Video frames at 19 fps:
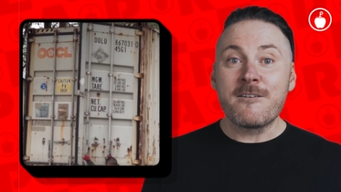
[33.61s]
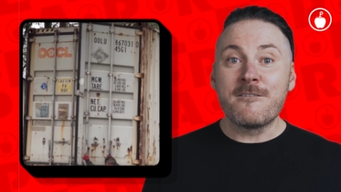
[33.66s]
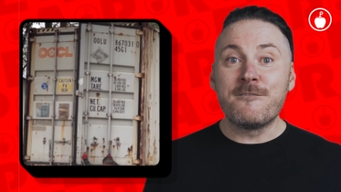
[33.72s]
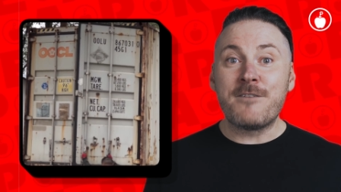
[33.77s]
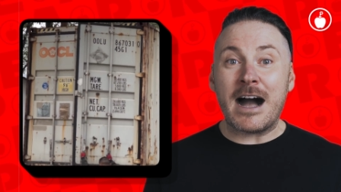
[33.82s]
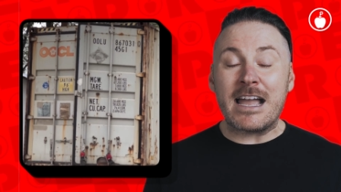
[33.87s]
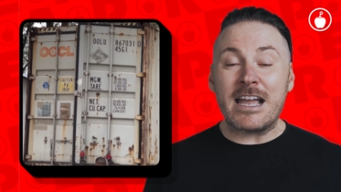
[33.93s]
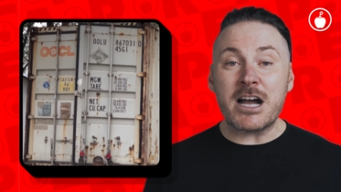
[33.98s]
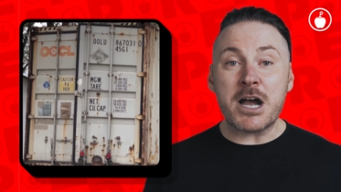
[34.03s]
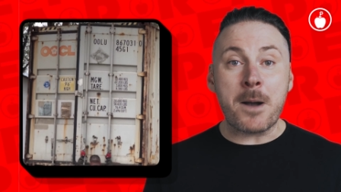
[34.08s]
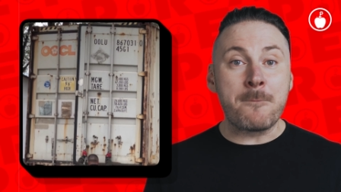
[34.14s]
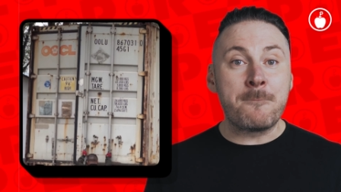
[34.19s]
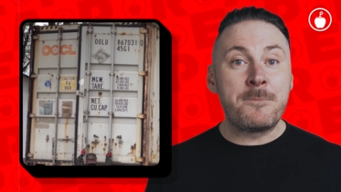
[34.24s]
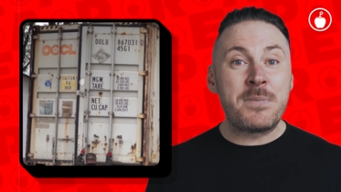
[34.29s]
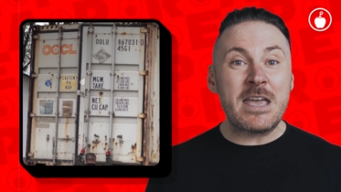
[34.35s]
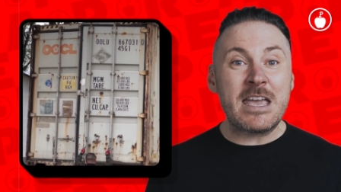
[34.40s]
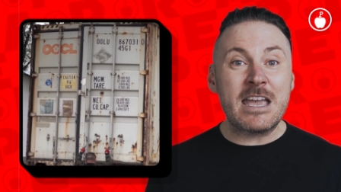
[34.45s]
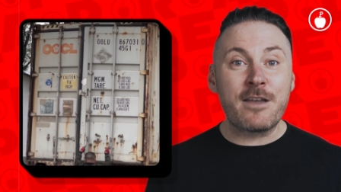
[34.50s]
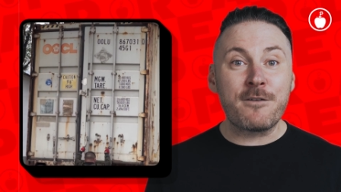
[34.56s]
via a
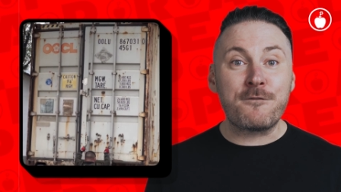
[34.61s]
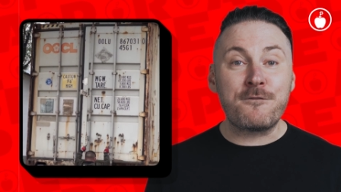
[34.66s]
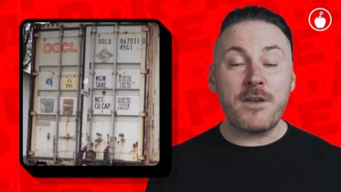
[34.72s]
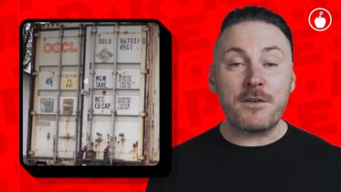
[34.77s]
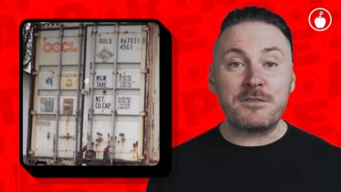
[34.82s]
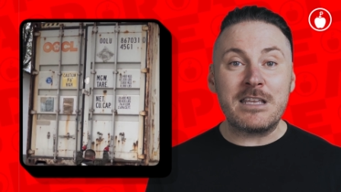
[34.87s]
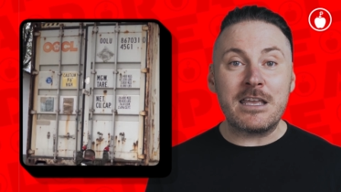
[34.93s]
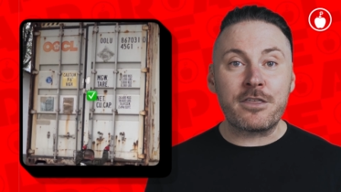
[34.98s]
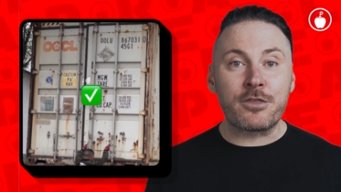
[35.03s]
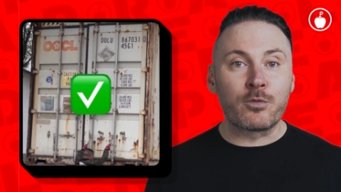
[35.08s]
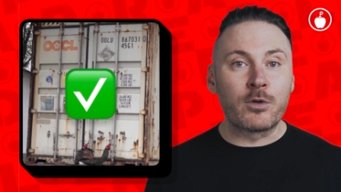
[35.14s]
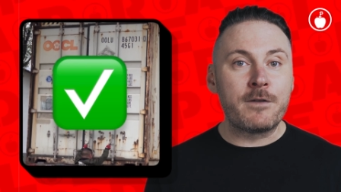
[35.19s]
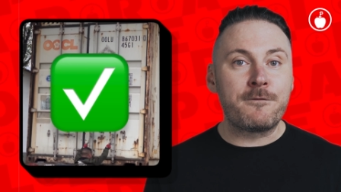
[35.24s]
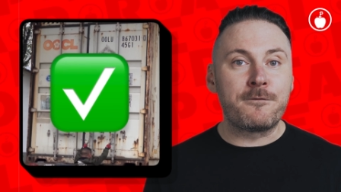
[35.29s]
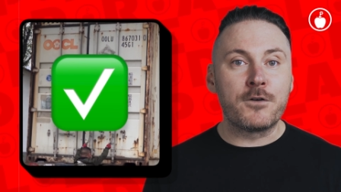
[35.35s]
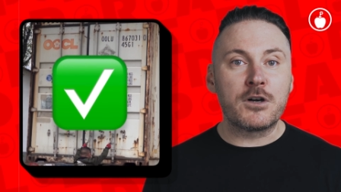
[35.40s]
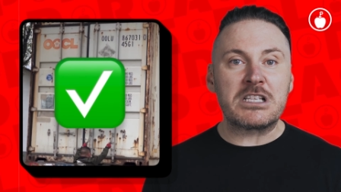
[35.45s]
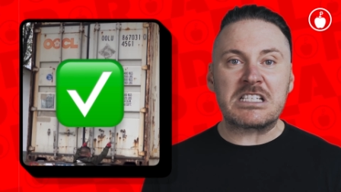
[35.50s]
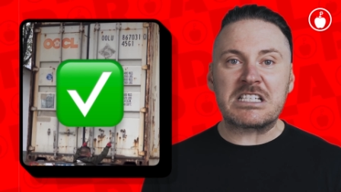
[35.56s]
big
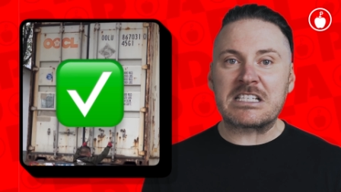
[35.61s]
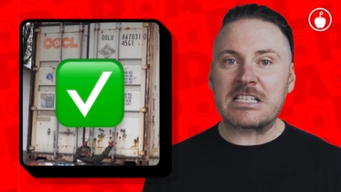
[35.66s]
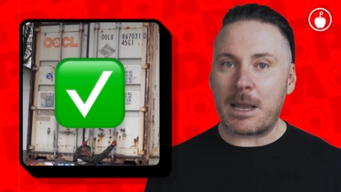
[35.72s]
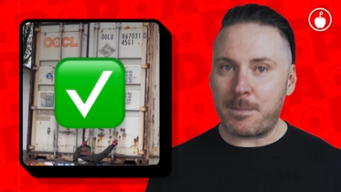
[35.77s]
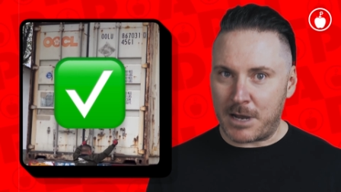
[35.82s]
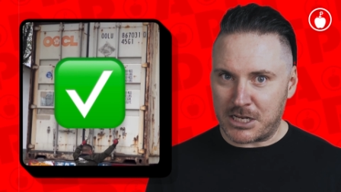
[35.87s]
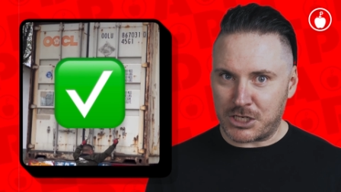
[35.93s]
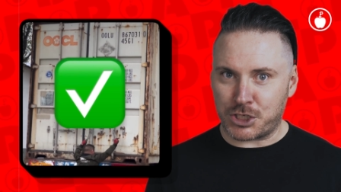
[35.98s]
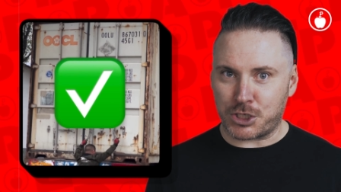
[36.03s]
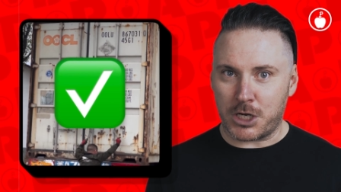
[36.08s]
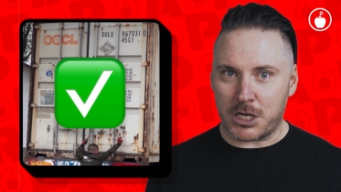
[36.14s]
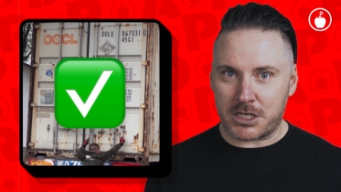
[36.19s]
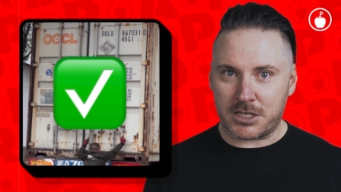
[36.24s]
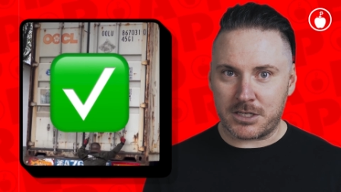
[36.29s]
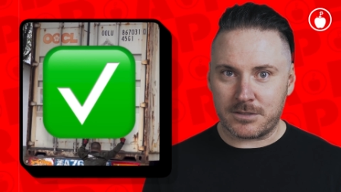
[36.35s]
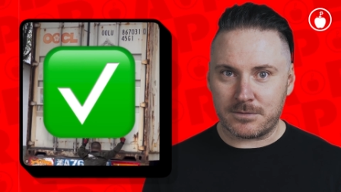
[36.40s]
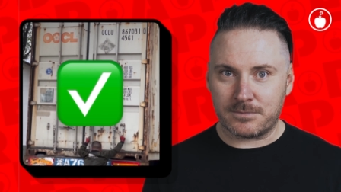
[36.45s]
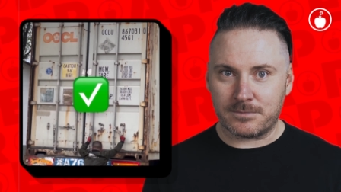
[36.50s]
53-foot semi-truck